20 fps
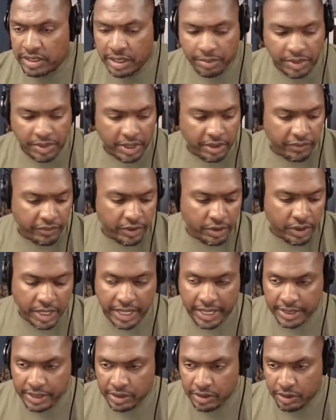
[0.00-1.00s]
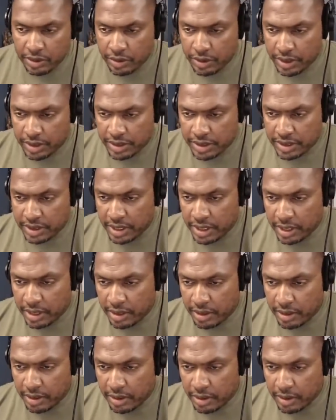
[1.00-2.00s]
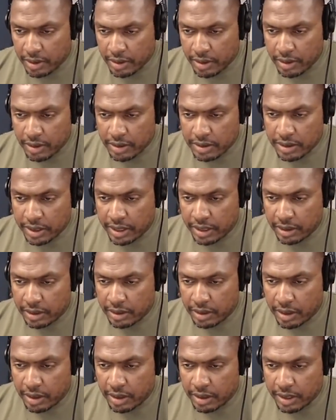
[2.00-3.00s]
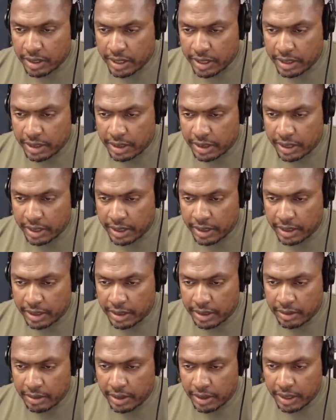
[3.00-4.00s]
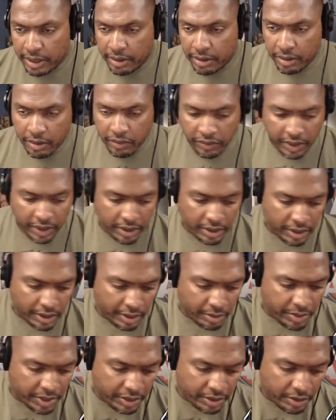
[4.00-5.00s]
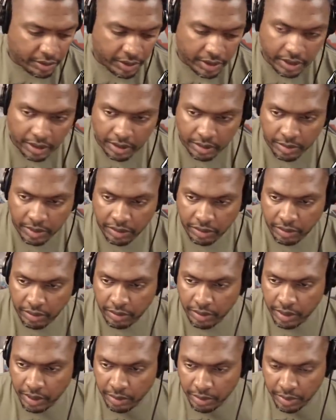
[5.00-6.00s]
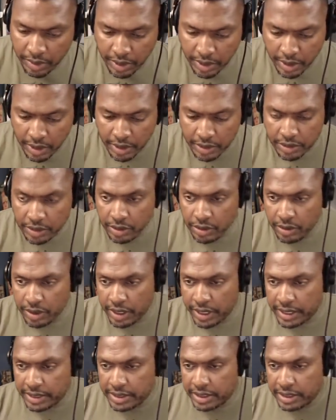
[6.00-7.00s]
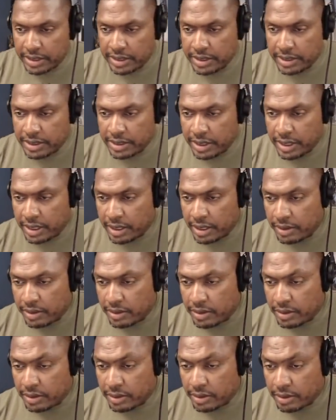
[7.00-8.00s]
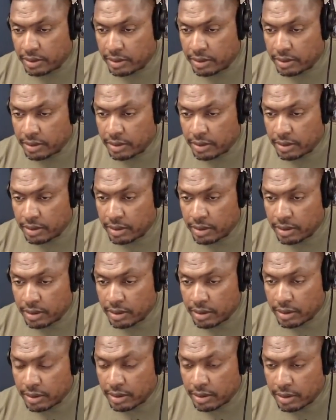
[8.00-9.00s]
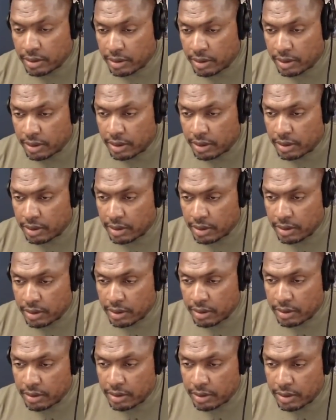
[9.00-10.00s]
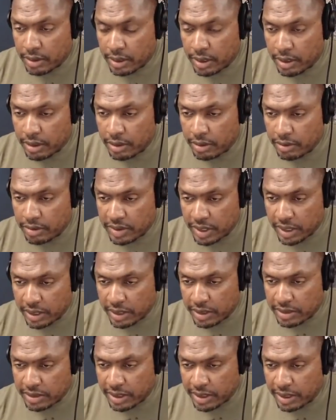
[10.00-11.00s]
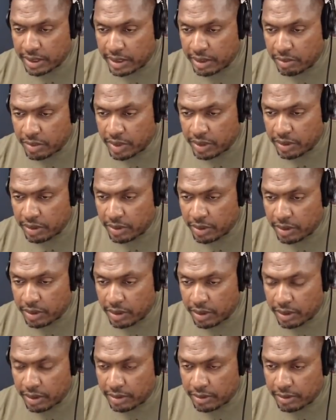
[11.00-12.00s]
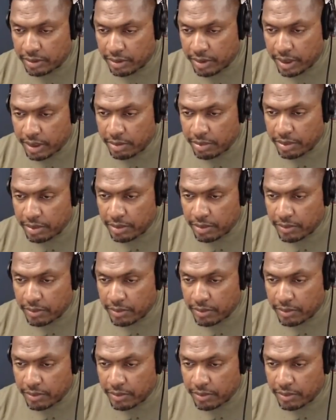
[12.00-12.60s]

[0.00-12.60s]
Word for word: up there for you guys so you can see it's like a long kind of link. I don't I don't know if they're gonna let me do it here. Let me throw it up so you guys can see it. Uh, no, it's not it's not letting me do it. Oh crap.